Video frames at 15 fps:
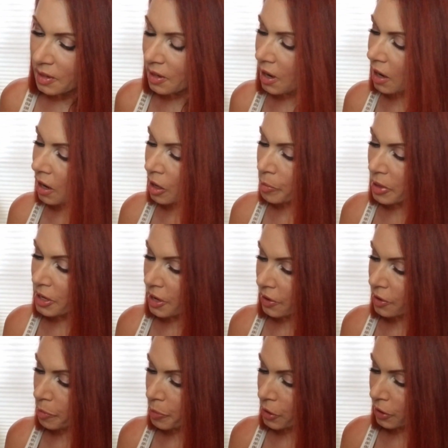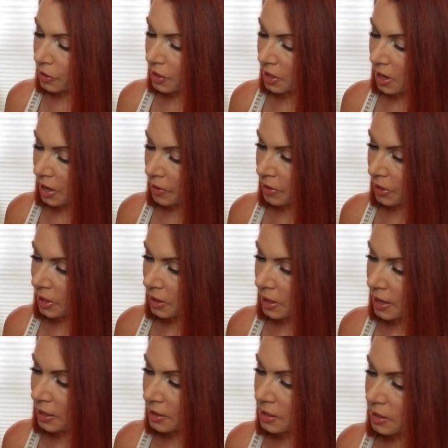Another book that I really
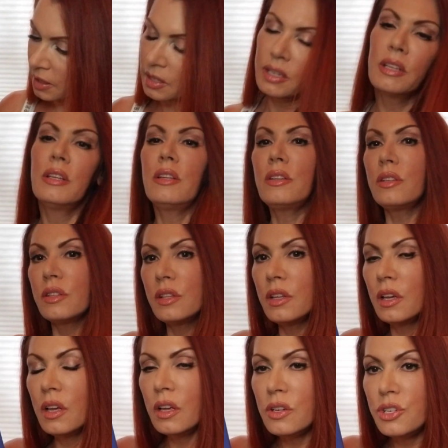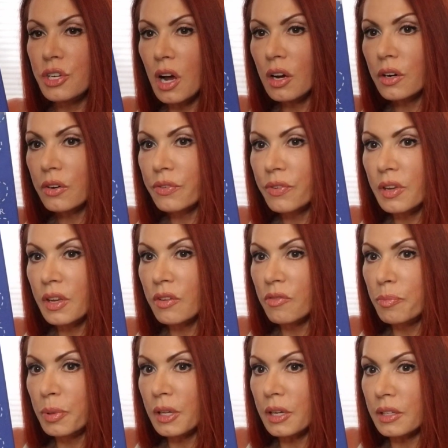liked is The Geography
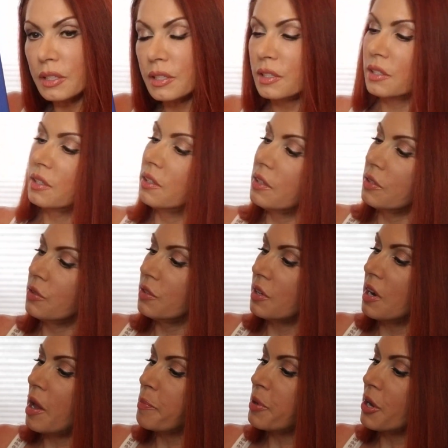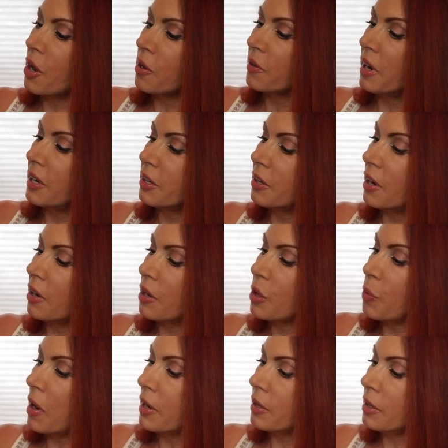of Bliss. This is an NPR writer, Eric
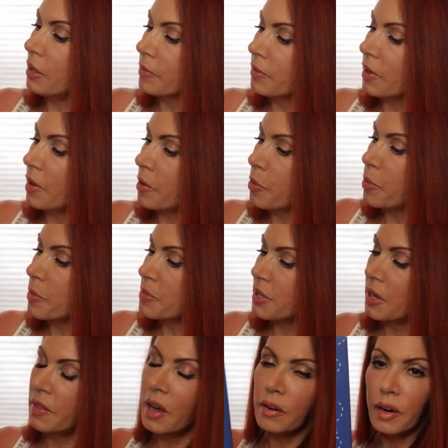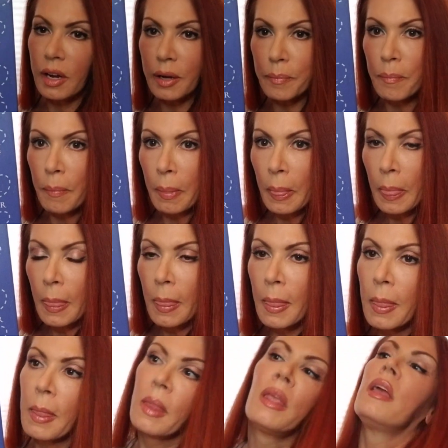Weiner. I hope I'm saying that right.
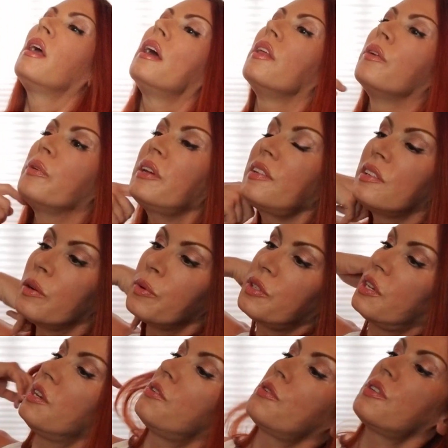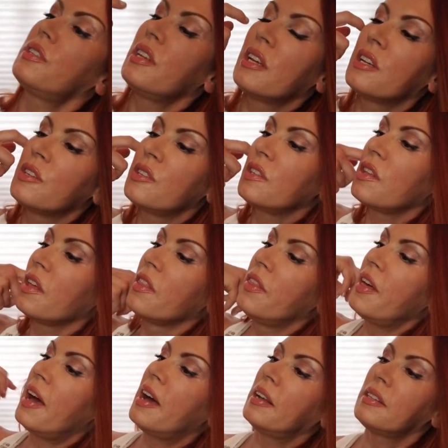And the reason it was interesting is
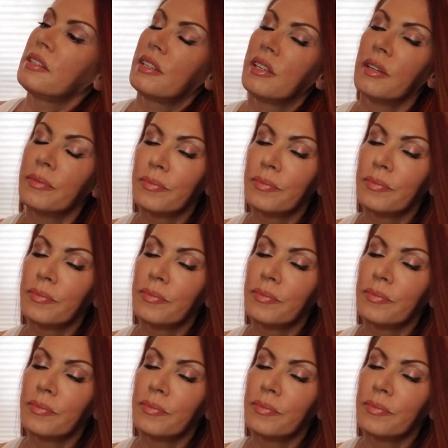that